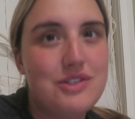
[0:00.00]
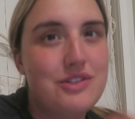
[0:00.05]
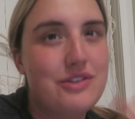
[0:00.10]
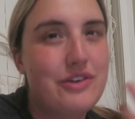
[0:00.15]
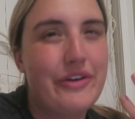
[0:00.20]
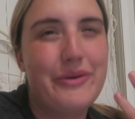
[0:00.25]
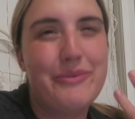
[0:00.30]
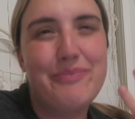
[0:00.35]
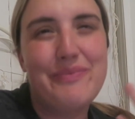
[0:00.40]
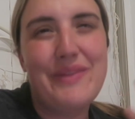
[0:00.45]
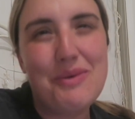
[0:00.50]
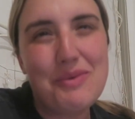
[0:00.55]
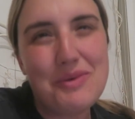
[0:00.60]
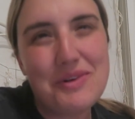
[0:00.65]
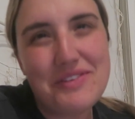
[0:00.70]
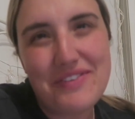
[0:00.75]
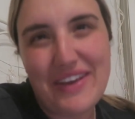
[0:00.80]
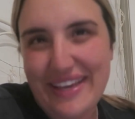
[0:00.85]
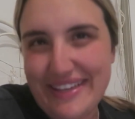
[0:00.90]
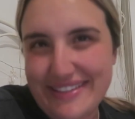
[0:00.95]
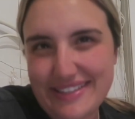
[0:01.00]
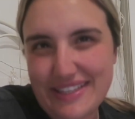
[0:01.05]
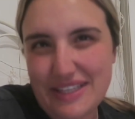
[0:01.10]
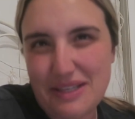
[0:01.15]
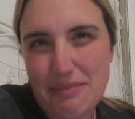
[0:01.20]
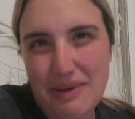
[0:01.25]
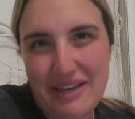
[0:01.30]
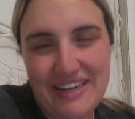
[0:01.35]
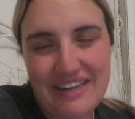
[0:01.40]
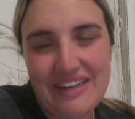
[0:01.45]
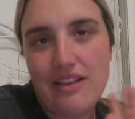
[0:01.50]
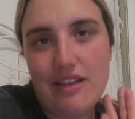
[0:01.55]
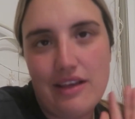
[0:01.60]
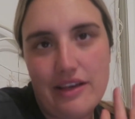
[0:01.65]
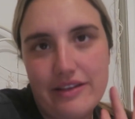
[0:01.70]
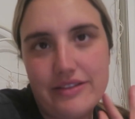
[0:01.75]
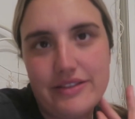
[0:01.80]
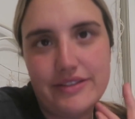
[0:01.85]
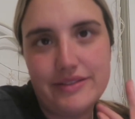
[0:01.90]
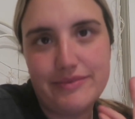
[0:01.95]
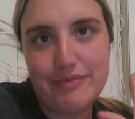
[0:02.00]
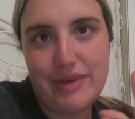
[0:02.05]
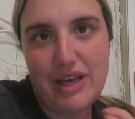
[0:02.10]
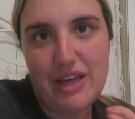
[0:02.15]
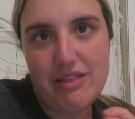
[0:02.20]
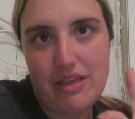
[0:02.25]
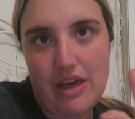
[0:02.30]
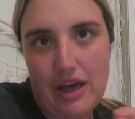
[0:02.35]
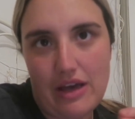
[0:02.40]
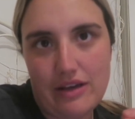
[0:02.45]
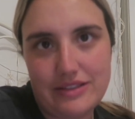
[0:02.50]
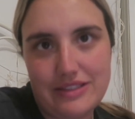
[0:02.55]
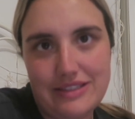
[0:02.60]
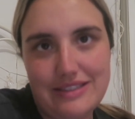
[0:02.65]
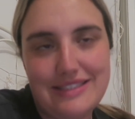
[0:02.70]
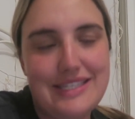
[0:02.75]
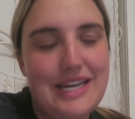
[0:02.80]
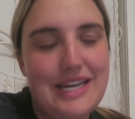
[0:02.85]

So that would have easily been at least a thousand